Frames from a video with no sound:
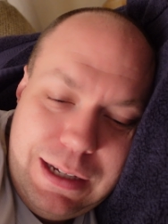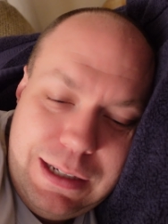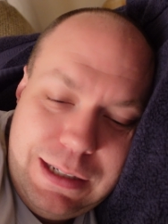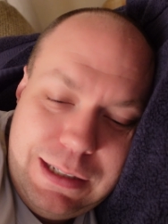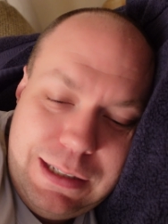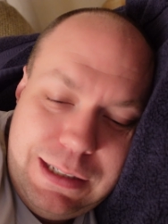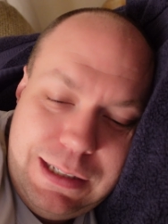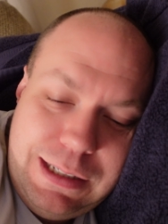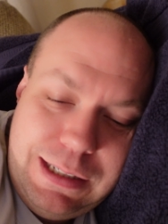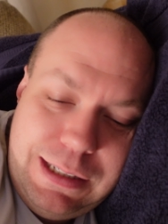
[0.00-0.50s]

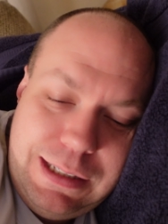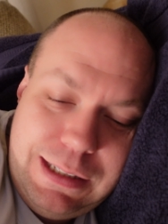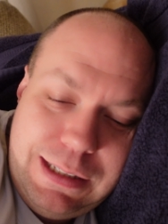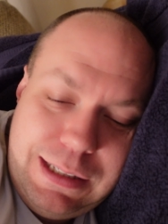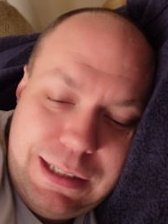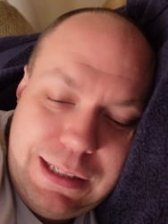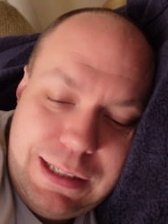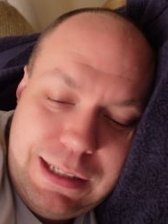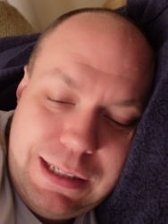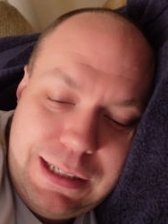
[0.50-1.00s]

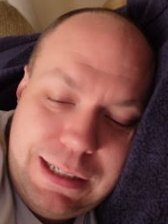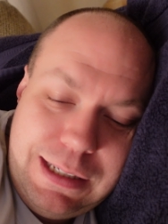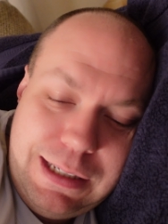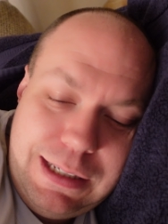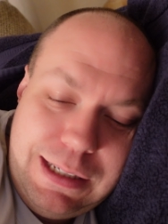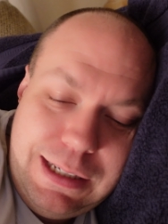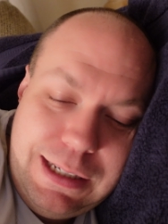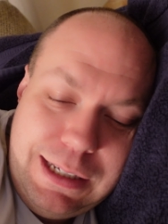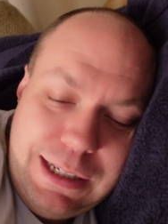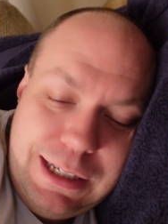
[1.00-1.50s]
She's
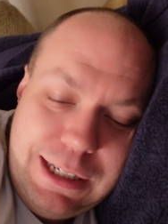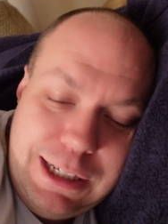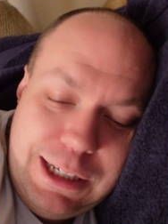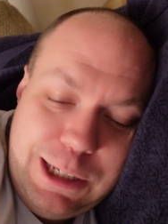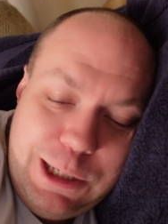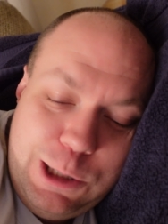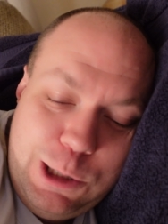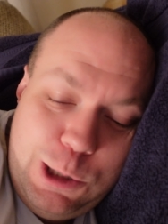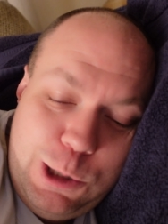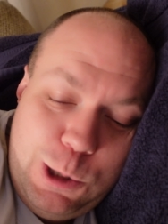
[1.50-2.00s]

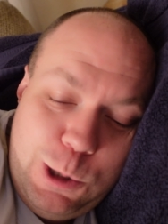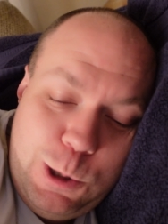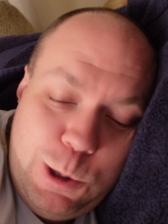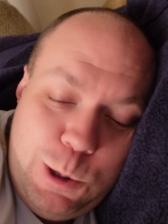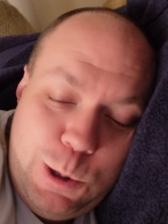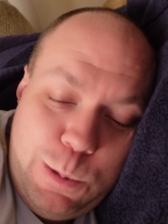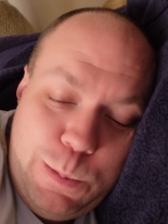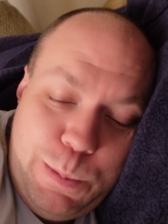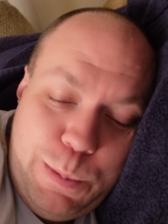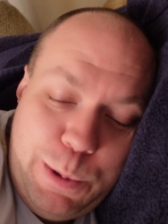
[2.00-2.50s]
such a
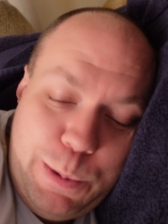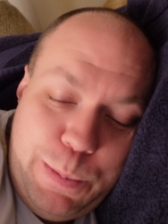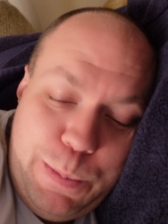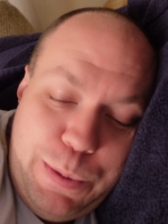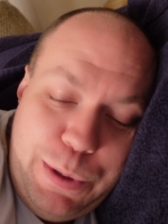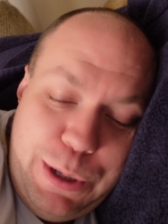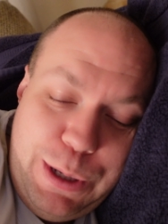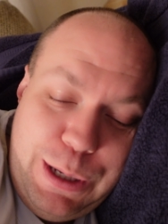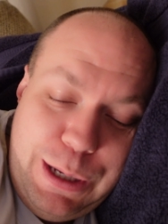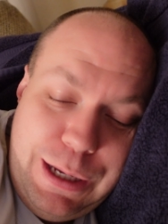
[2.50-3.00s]
good
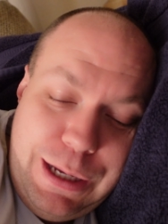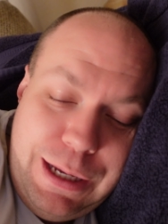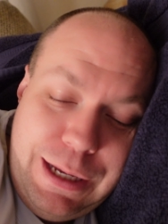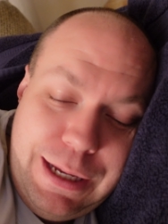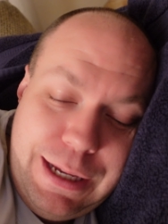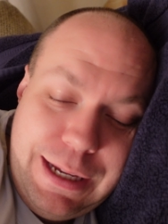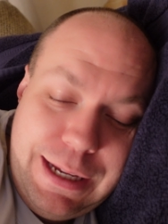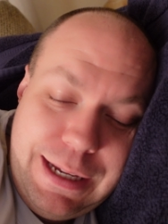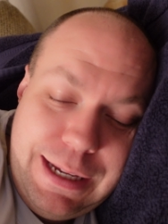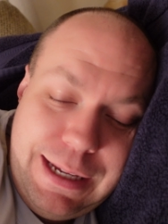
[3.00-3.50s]

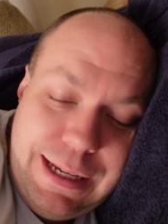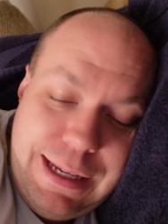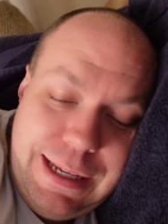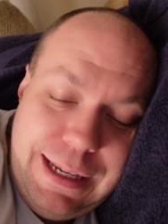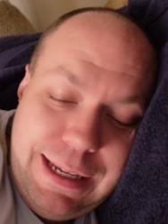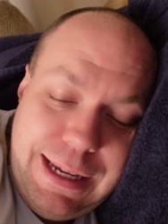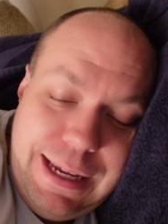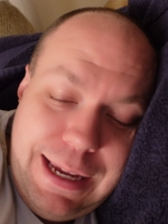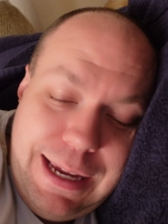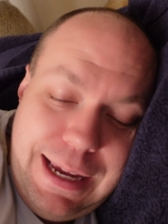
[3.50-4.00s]
puppy.
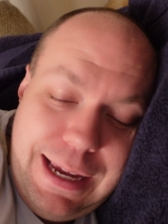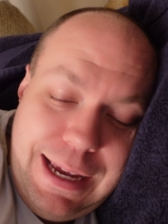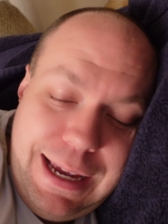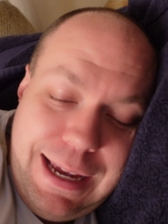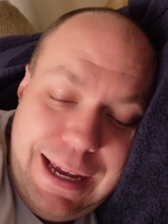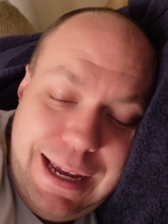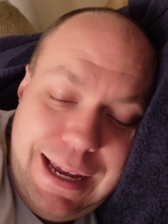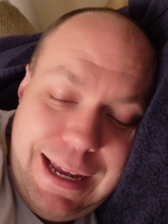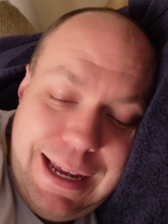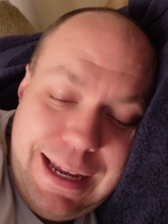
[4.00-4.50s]

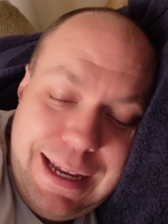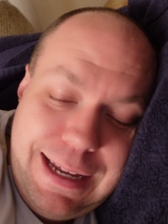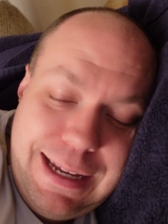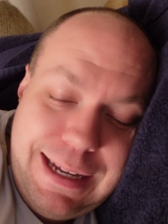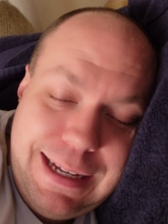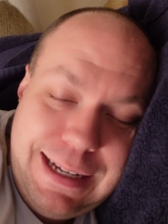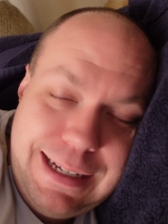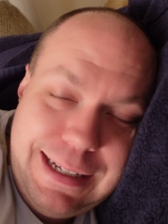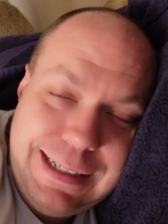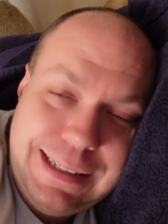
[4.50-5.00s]
Yeah.
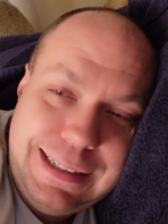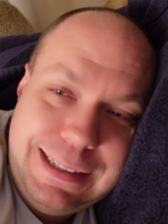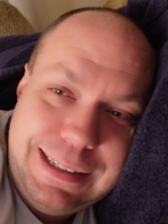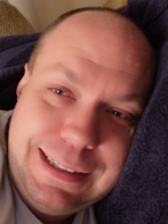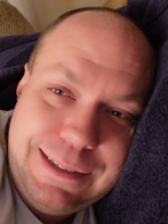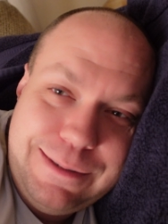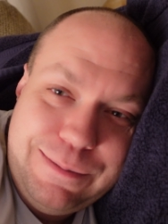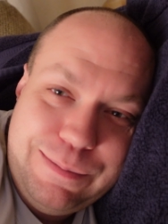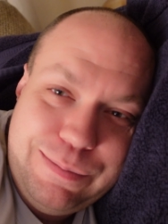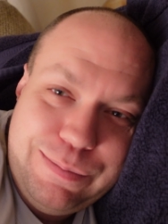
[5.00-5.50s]

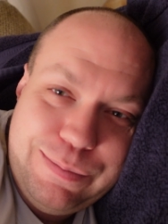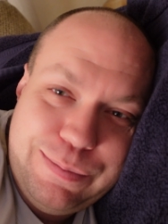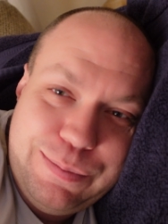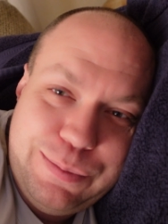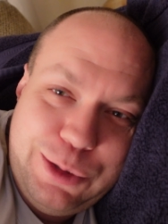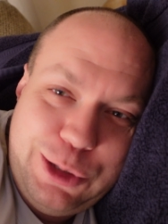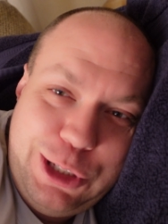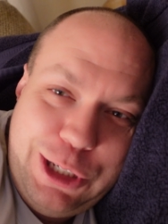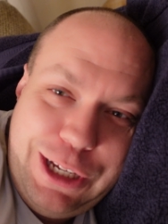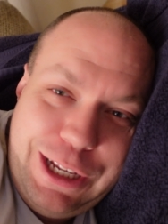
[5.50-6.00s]

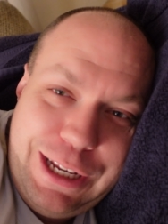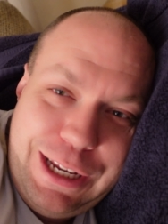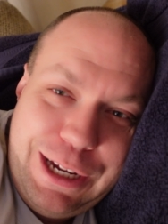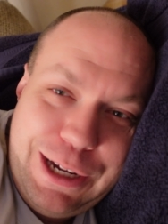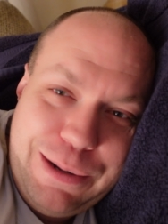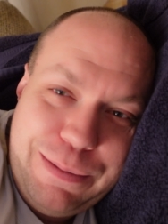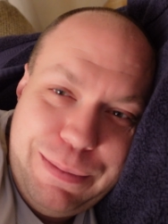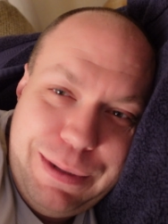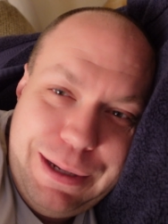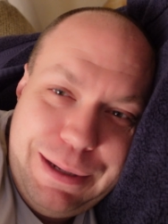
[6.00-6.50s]
She can
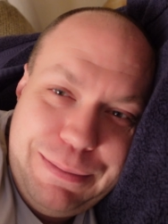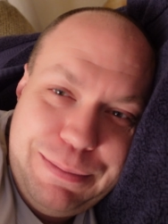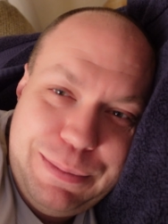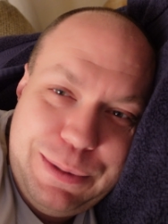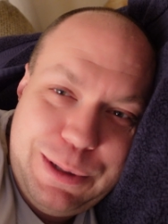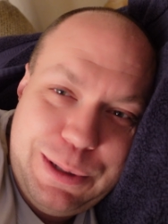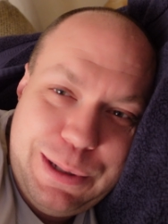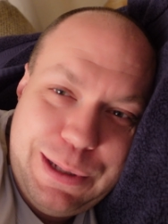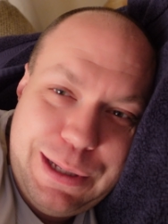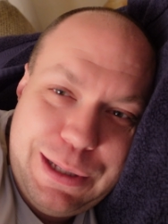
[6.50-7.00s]
hear me,
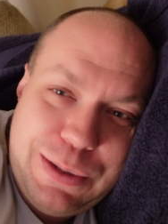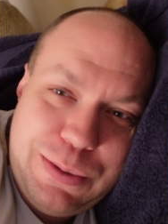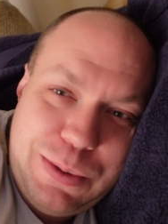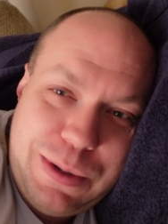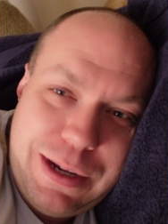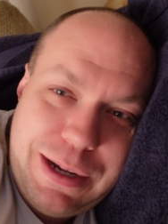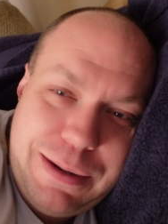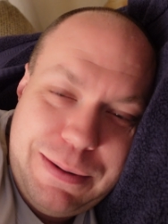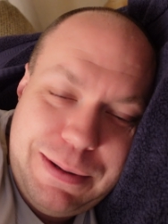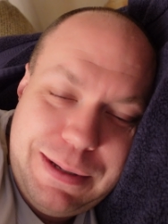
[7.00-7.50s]
so that's why
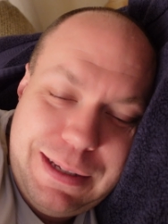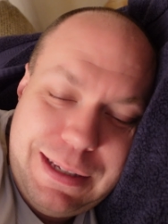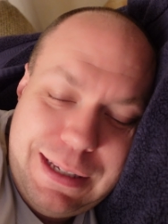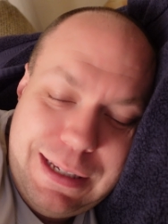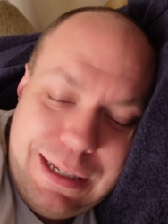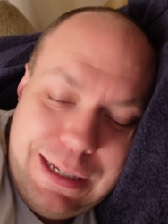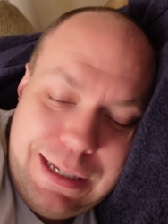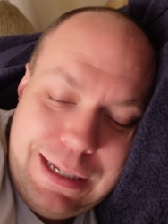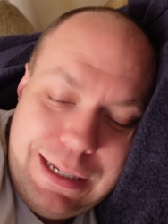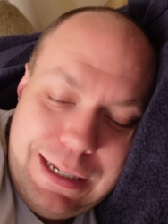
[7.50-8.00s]
I was
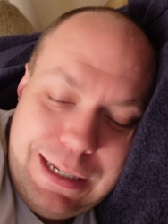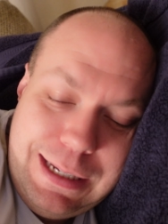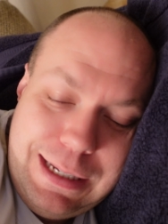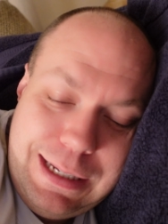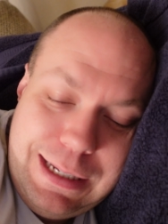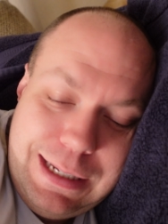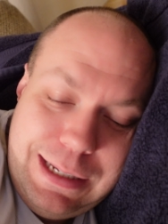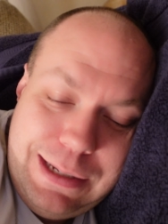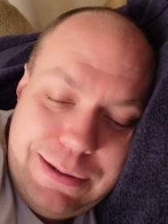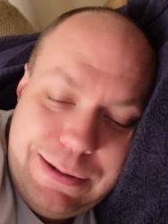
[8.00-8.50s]

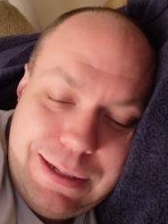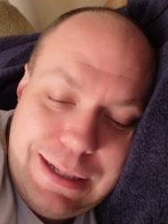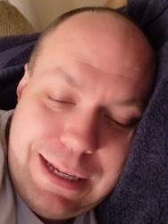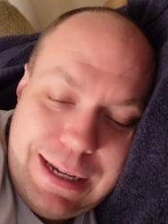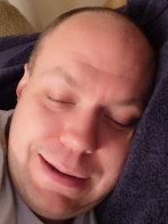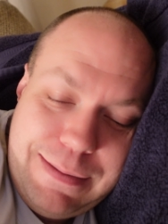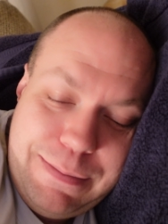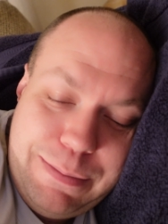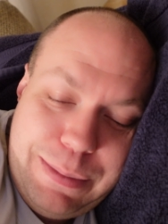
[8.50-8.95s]
doing that.